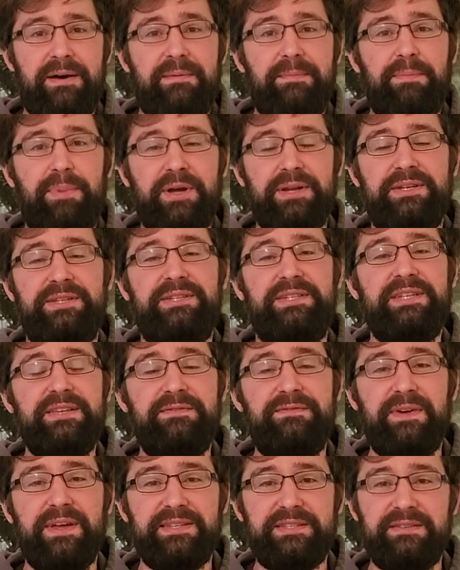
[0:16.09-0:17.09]
But
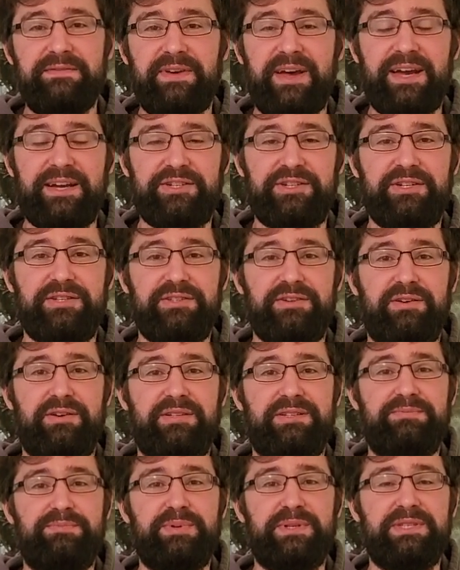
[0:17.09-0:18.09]
defensive actions are
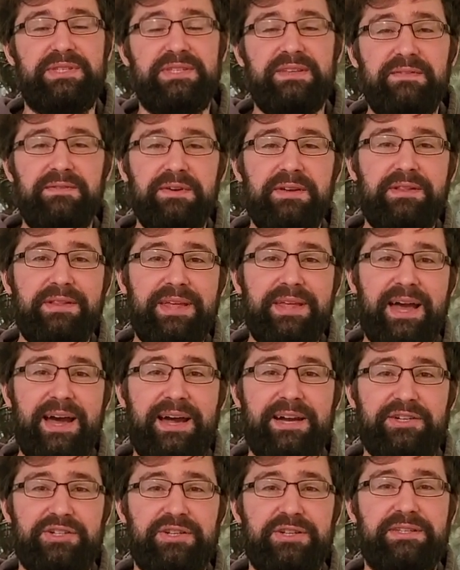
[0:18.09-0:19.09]
specifically
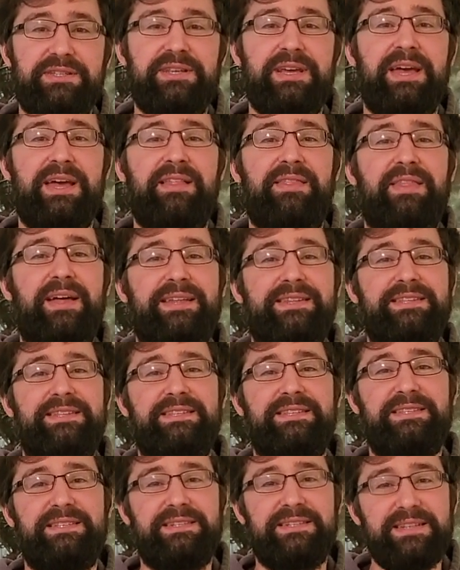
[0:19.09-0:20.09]
actions that
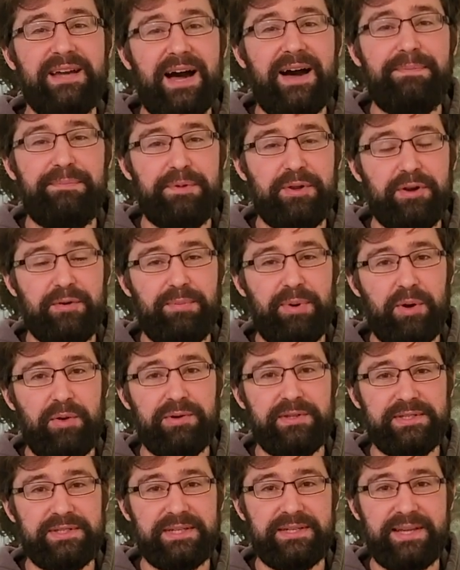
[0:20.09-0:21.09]
stop your
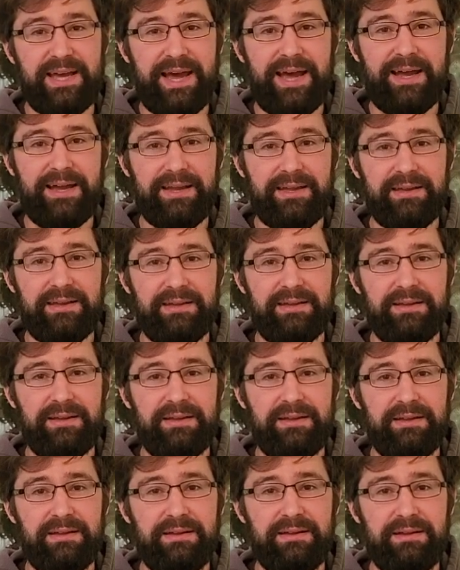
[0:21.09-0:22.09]
opponent's attack
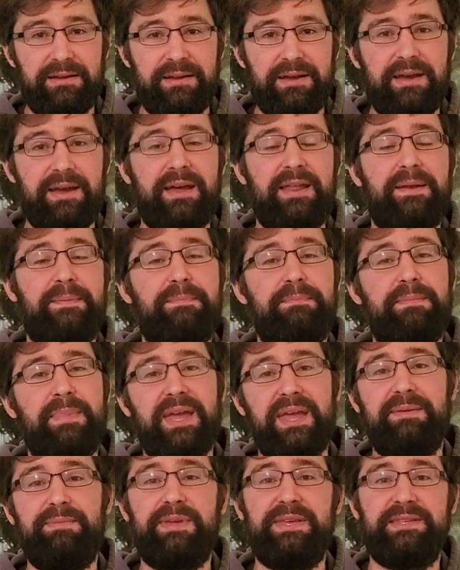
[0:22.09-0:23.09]
and
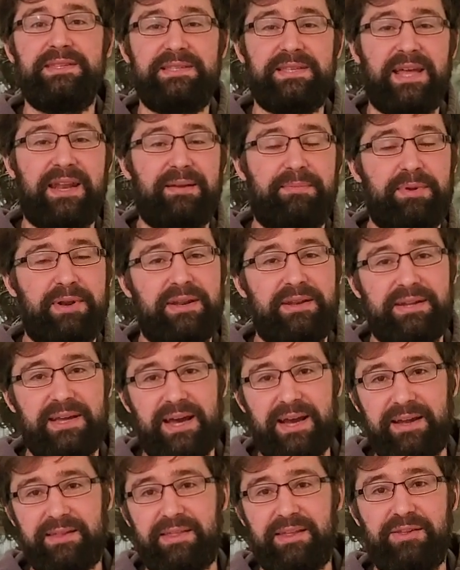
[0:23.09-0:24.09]
maybe set up an
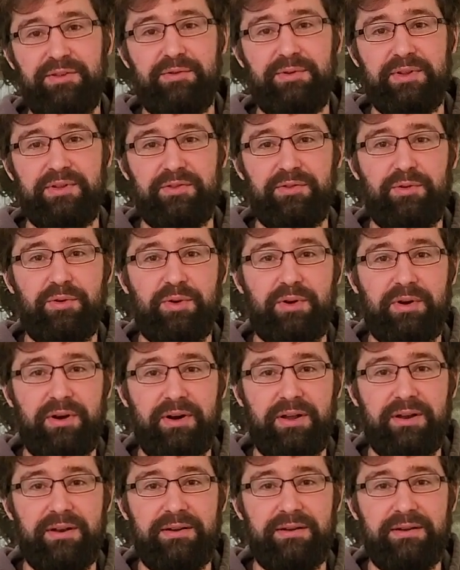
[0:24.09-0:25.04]
attack that you can score on.